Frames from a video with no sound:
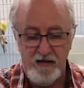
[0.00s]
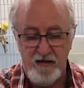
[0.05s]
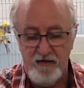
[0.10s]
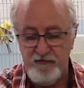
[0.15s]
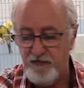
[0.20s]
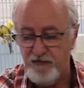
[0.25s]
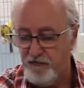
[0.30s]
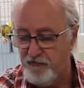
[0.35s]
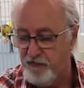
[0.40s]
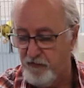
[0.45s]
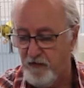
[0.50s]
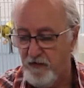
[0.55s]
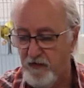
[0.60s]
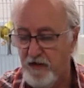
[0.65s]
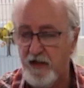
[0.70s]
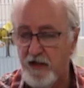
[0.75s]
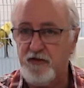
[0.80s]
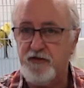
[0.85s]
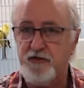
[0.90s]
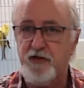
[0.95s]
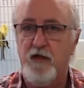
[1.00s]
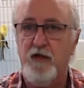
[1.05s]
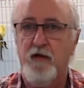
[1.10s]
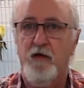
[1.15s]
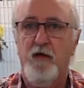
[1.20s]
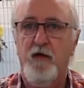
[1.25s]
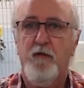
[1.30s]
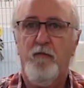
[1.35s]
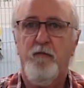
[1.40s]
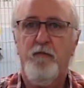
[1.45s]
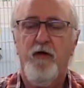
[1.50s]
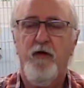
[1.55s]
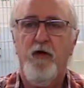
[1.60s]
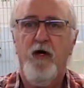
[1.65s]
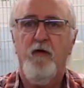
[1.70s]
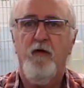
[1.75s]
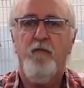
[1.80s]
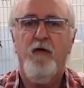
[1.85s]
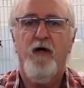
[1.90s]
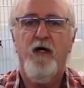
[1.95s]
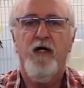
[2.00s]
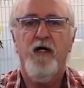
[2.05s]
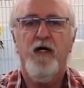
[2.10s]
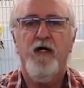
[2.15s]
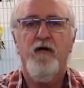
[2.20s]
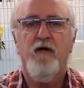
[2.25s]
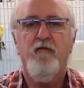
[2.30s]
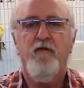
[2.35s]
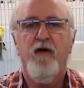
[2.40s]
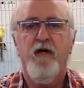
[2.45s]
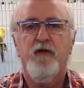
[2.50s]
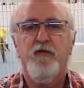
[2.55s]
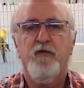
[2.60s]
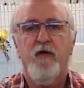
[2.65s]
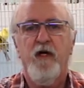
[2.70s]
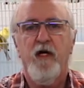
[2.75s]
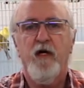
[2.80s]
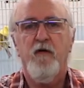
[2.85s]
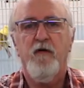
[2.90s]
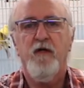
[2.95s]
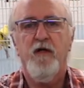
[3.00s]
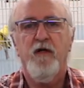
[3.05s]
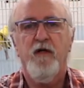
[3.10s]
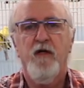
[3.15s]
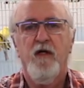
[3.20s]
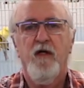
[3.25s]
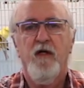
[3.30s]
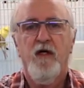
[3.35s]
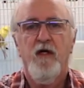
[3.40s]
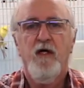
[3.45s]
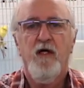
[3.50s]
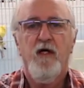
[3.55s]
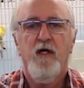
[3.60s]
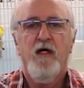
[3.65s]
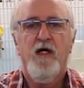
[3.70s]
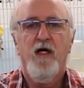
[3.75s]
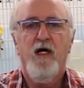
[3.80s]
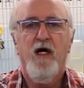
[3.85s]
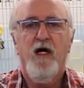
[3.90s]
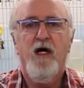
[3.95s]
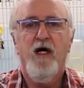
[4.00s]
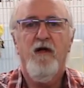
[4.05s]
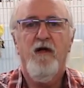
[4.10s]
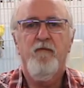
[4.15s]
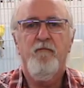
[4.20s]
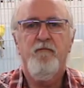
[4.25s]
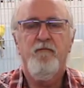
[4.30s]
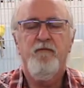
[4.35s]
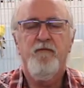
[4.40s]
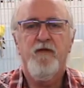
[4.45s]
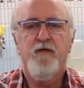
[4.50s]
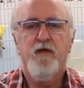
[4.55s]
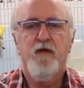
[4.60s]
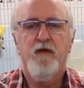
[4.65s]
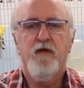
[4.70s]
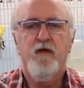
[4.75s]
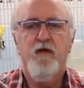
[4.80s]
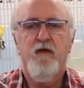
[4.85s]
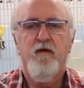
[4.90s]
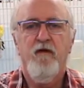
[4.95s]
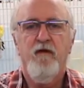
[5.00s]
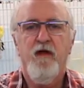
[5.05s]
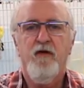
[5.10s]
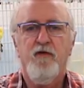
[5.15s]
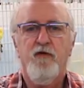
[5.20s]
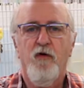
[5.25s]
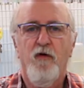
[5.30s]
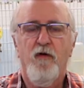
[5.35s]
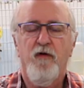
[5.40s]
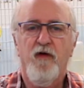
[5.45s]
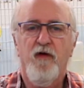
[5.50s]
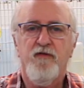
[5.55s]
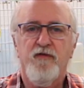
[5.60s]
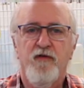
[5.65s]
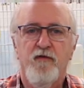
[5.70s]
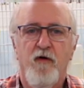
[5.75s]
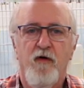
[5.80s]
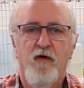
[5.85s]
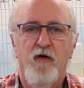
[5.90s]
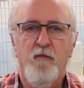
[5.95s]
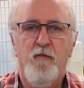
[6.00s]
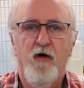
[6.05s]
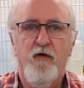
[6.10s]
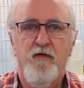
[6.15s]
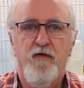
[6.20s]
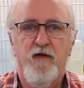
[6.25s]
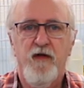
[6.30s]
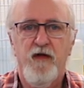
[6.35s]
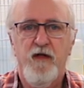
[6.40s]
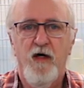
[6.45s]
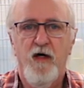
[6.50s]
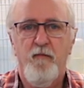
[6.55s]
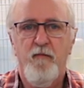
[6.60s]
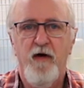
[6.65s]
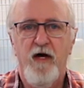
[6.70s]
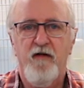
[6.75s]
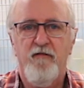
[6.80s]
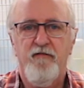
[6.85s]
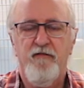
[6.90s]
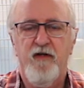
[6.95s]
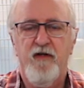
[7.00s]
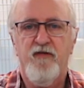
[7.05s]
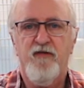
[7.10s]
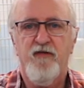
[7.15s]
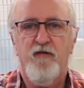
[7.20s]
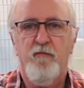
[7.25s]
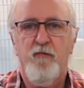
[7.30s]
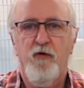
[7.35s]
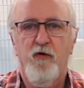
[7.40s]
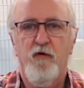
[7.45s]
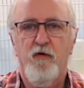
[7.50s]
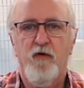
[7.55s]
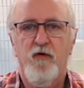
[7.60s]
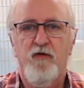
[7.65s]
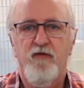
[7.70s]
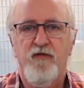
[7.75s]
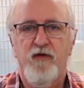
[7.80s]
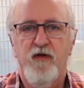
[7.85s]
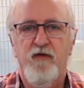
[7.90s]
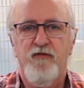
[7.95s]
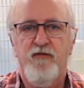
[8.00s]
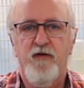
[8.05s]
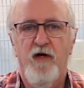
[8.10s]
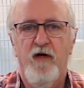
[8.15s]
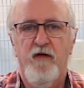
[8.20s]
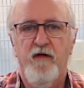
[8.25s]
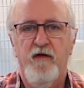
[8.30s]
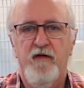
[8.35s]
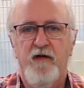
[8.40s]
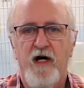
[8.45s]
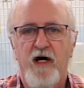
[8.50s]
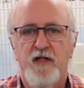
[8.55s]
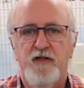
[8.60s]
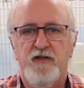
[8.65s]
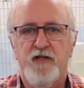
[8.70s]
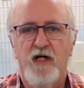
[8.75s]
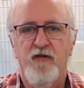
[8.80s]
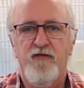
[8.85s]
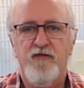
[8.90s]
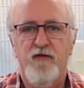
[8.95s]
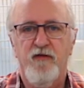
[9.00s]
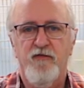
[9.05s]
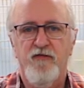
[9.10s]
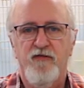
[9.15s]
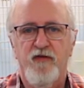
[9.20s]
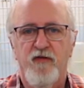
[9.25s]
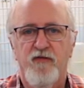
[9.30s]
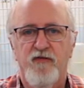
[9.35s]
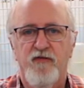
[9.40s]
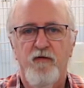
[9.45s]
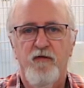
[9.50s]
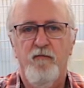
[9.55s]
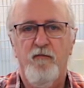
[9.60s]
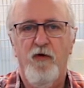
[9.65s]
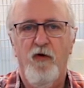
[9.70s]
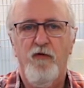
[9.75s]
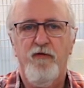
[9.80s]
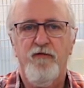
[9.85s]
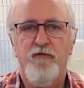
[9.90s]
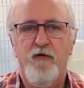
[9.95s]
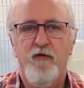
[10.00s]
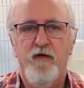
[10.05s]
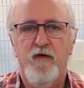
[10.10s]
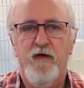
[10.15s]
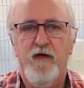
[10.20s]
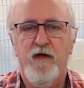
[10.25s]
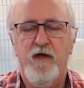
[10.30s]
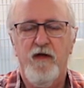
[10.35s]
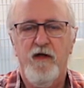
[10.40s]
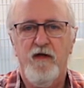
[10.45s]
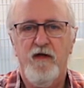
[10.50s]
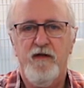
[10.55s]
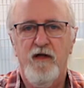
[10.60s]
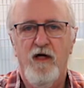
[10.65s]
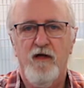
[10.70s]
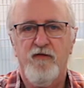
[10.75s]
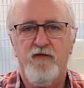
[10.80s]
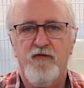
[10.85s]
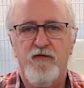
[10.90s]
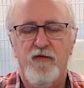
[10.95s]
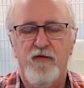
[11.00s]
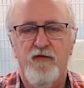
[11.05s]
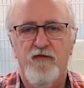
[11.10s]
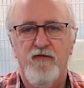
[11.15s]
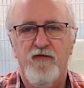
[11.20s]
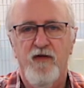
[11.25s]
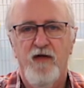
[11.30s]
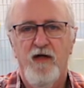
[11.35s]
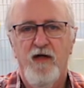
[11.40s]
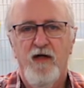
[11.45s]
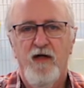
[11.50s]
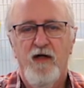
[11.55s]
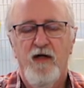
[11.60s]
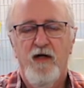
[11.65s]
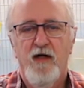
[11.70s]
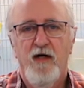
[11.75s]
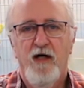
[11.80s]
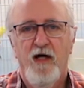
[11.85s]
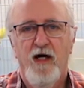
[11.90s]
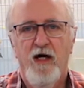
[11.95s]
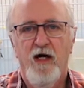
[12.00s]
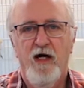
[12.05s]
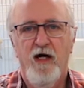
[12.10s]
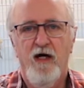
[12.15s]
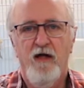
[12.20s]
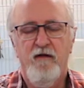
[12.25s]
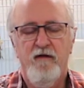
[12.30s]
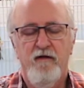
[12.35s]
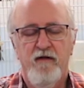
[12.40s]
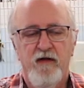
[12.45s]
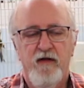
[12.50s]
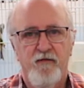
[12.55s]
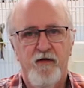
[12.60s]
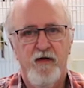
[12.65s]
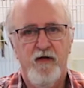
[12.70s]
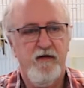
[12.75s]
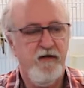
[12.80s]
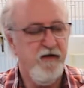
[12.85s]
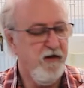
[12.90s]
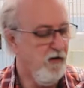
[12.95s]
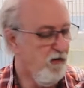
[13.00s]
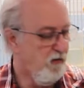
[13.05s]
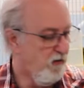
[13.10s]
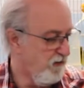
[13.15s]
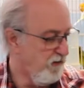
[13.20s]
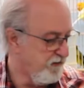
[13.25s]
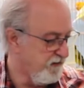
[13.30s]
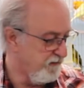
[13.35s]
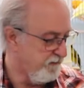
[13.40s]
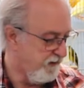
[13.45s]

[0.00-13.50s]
listened to a lecture put on by a veterinarian, and they told us all about the benefits of brewer's yeast on the digestive system, both for the youngsters and the older